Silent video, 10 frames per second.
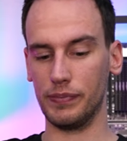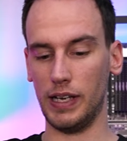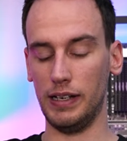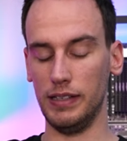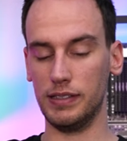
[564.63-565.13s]

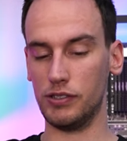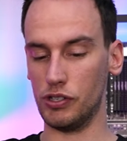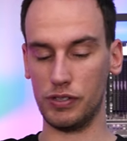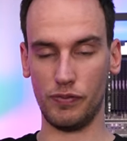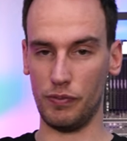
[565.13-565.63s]
At least
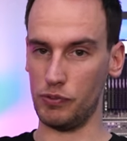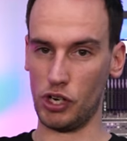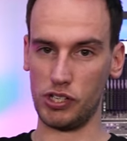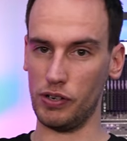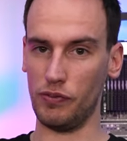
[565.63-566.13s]
just from
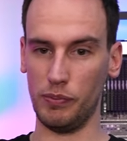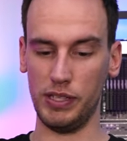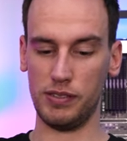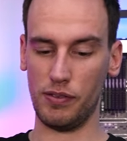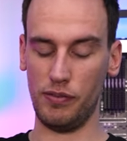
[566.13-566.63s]
judging from
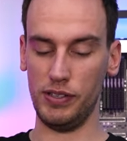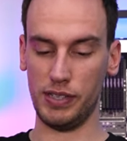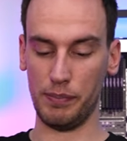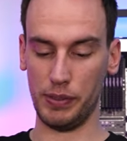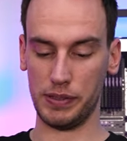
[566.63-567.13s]
these 3
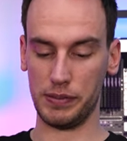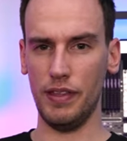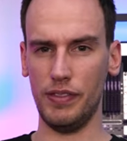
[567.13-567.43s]
samples.